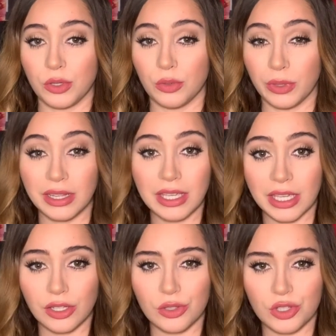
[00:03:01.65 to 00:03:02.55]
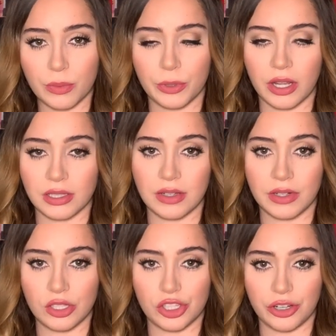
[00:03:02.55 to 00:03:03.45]
you really can use your
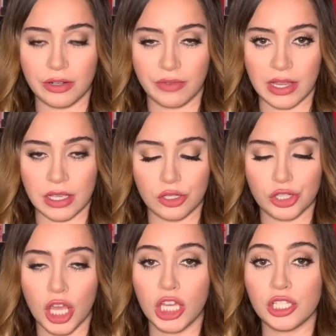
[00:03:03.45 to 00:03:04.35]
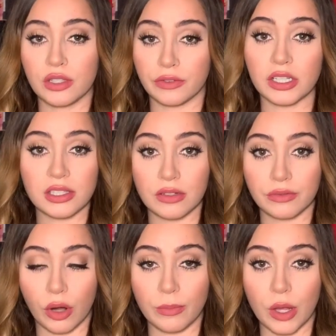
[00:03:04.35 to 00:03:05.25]
productivity to your advantage. So first and
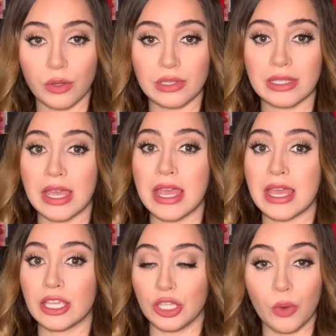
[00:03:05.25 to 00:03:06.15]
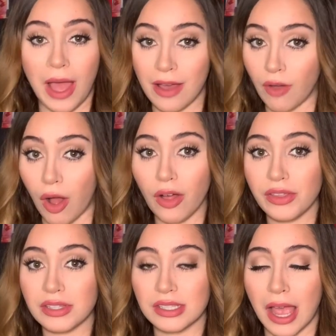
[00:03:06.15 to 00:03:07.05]
foremost, you have all
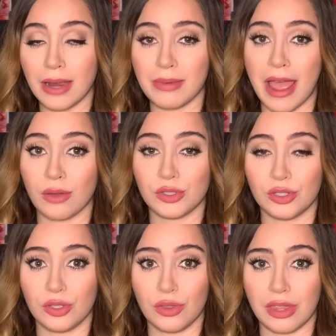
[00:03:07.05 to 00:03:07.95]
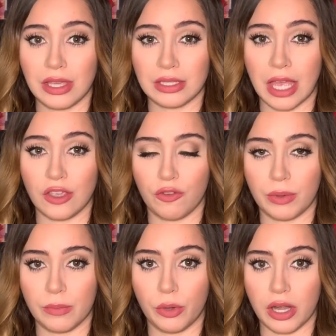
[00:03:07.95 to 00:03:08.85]
this time now to do things that you've
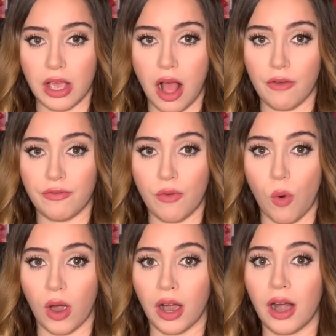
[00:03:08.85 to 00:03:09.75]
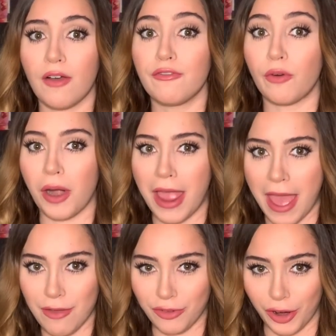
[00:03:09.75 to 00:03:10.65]
been putting off for
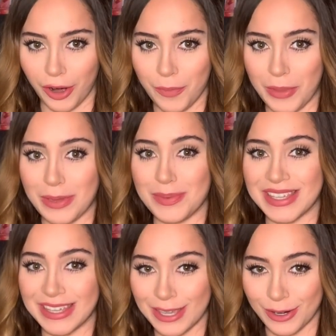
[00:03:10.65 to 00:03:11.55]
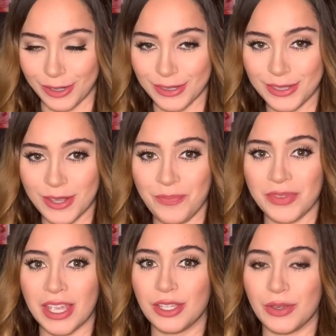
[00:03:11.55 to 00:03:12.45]
forever, maybe years.
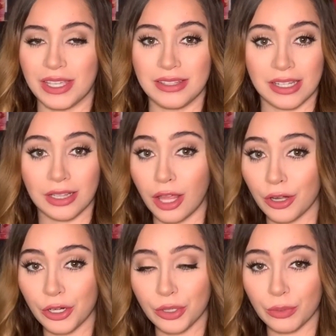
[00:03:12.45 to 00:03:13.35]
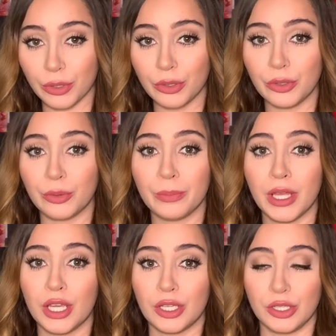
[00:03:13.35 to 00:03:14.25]
You can declutter your room,
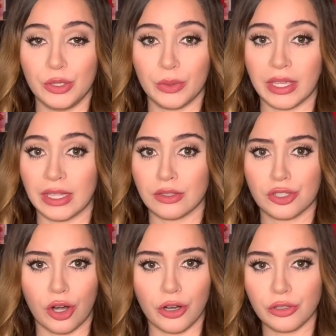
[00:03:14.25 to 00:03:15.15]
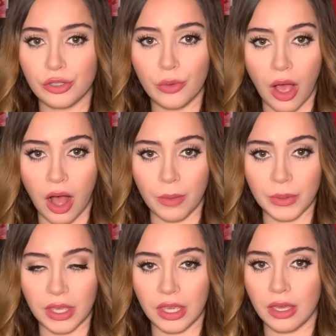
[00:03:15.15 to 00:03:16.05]
you can start a new
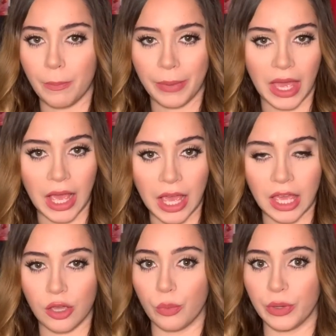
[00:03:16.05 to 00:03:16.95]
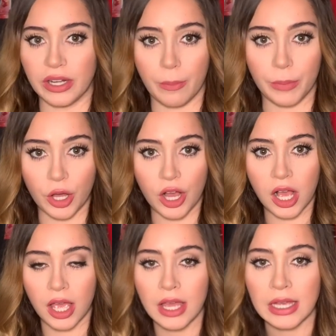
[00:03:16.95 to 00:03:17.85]
hobby, paint, read a
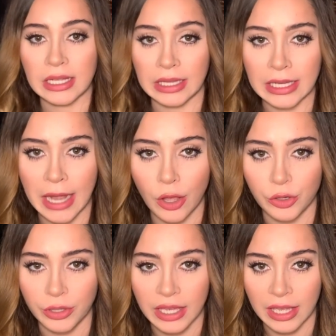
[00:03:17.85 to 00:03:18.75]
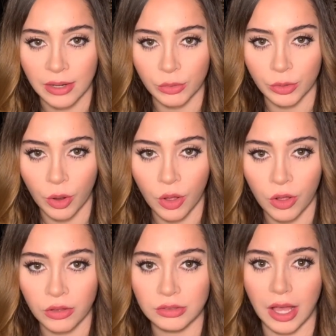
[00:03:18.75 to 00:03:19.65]
book, clean out your camera
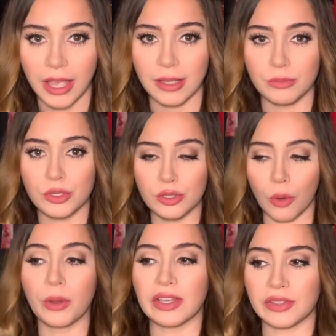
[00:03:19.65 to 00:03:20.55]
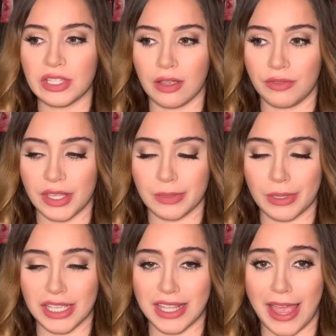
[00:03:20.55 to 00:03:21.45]
roll. I am so guilty of this
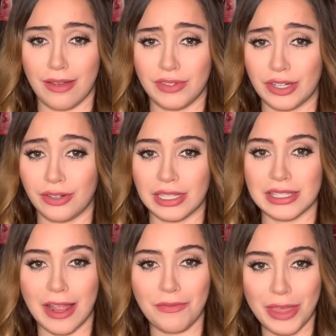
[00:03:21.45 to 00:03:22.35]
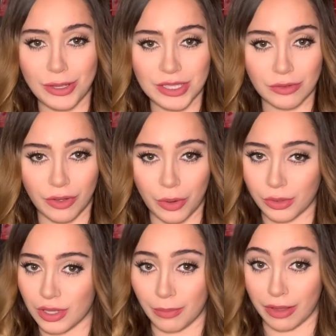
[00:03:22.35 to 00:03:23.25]
because I have nearly 10,000
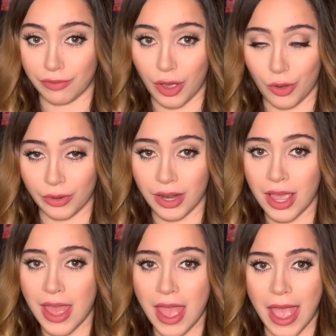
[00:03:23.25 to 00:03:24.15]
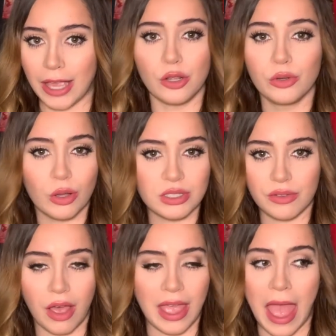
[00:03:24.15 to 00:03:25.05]
photos on my phone. And who knows
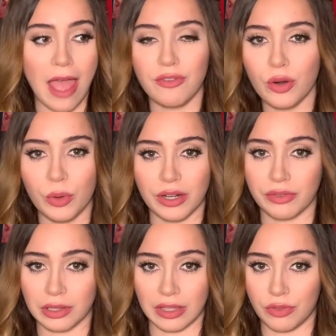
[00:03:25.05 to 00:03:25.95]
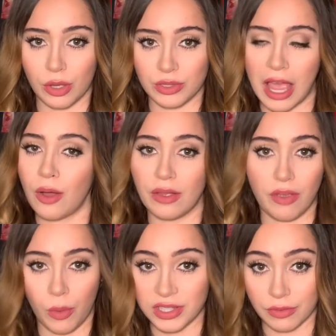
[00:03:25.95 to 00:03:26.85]
if I ever would have cleaned those out if
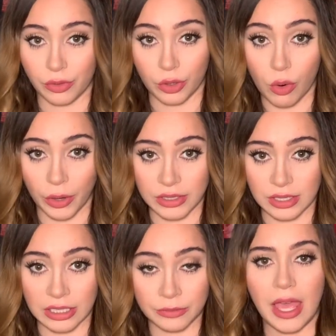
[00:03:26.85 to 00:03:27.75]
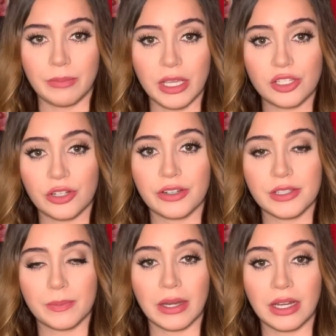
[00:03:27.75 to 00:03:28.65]
it wasn't for quarantine. And make sure you're
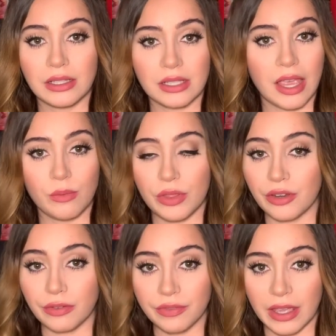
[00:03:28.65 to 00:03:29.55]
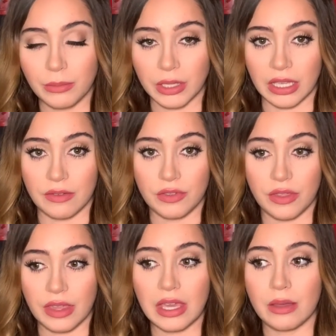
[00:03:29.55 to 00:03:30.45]
spending time with your family. If you
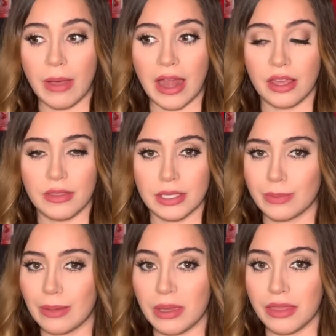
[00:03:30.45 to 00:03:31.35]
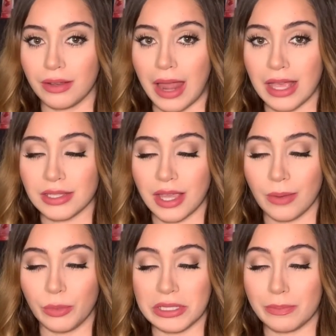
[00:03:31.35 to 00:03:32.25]
think about it, this may be the last
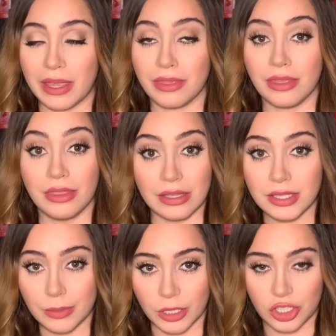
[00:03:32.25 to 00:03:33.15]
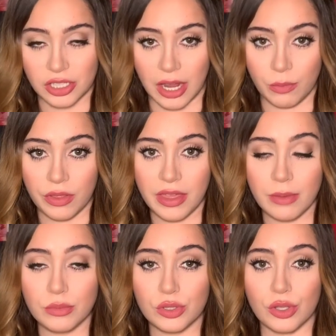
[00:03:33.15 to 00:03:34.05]
time we spend this much time with
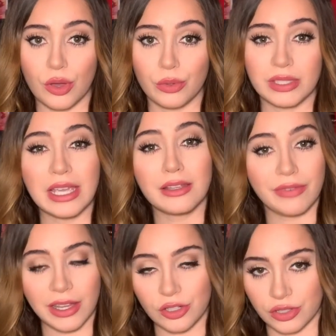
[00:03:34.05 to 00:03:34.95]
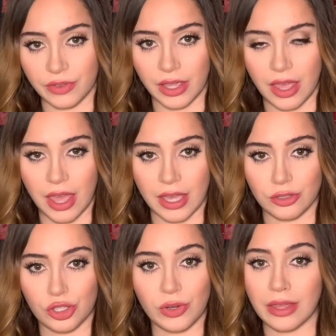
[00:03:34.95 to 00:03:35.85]
them, so take advantage of it and
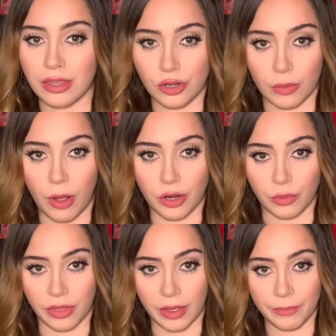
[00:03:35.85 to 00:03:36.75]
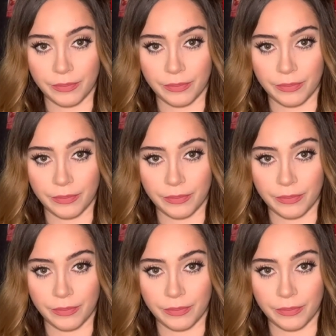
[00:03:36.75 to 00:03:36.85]
strengthen your bond with them.